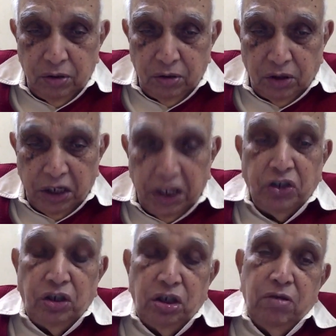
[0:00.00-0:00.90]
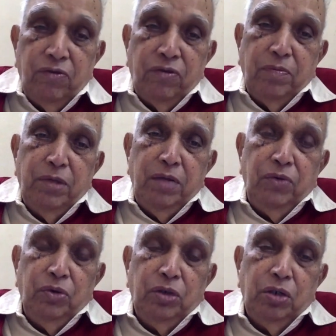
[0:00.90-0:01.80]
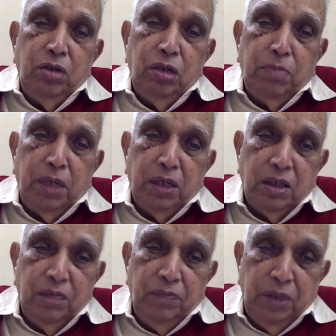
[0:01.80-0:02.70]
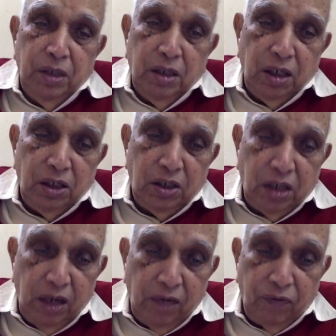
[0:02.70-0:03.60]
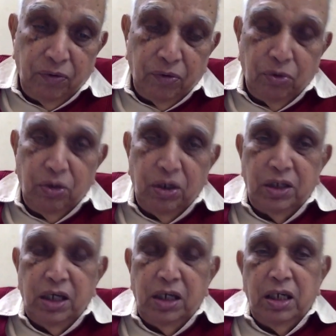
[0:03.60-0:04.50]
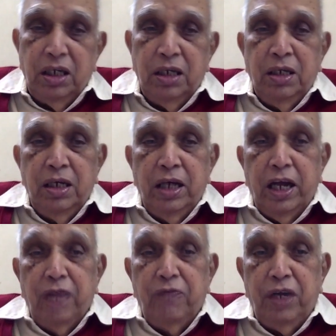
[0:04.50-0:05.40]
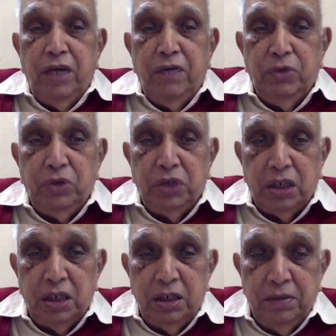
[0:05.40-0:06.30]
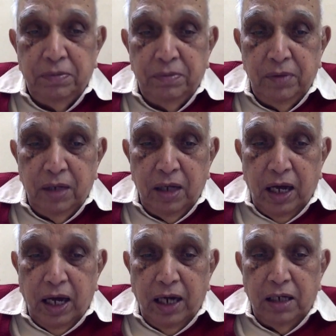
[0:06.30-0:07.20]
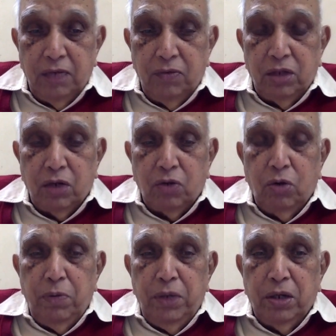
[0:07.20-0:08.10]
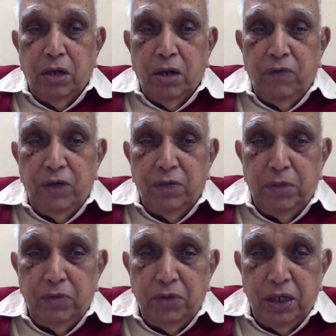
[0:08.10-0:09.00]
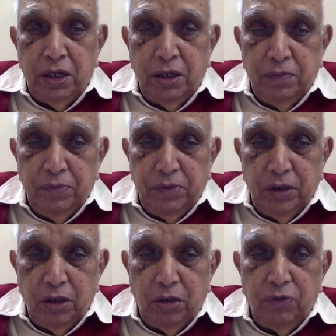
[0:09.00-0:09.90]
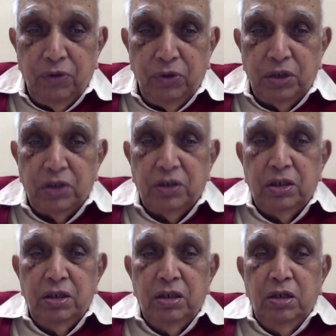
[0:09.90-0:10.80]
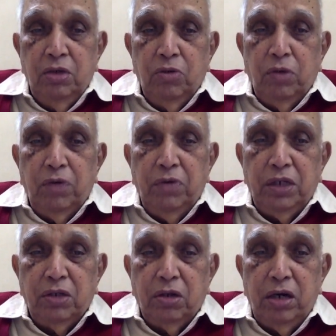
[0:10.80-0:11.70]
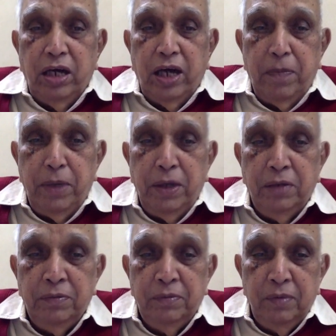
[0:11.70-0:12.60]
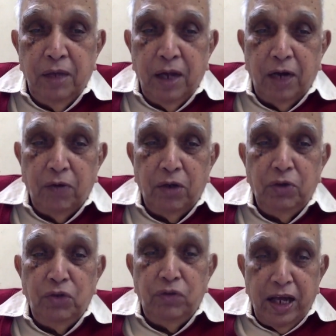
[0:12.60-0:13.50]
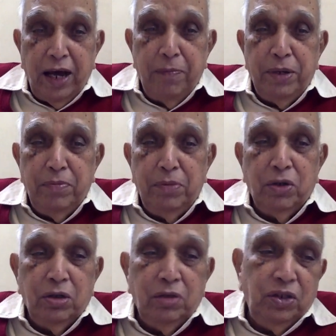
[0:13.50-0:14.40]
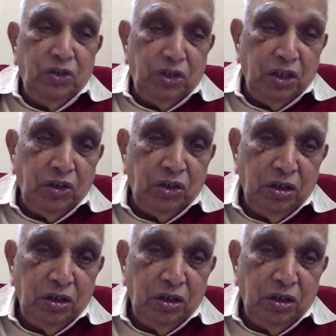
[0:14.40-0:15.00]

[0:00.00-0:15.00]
change from the future to the past itself could result in a different future and there could be a conflict between the two futures one which has already happened and one which will happen because of this change.